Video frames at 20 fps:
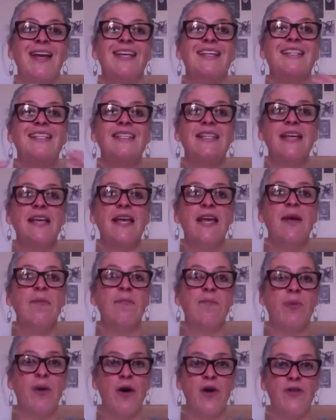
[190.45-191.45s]

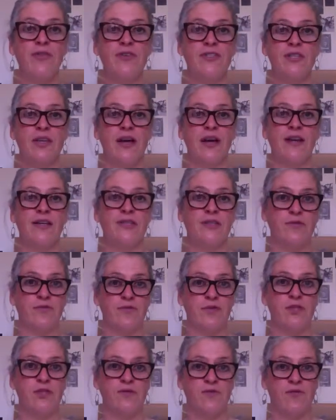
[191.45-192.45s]
seeing both sides of
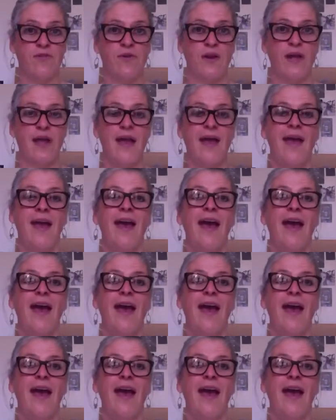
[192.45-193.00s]
the story,